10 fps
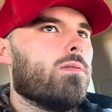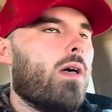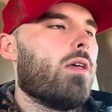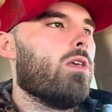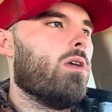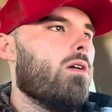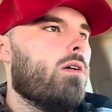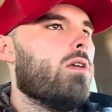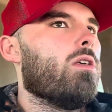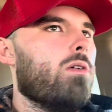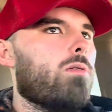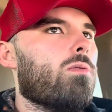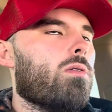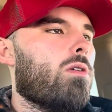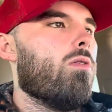Like, you're you.
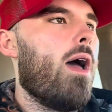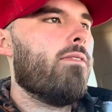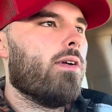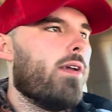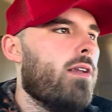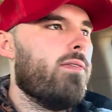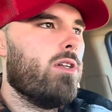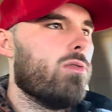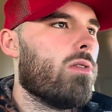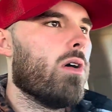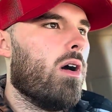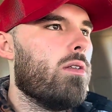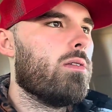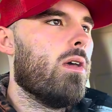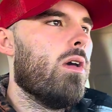You have your individual thoughts.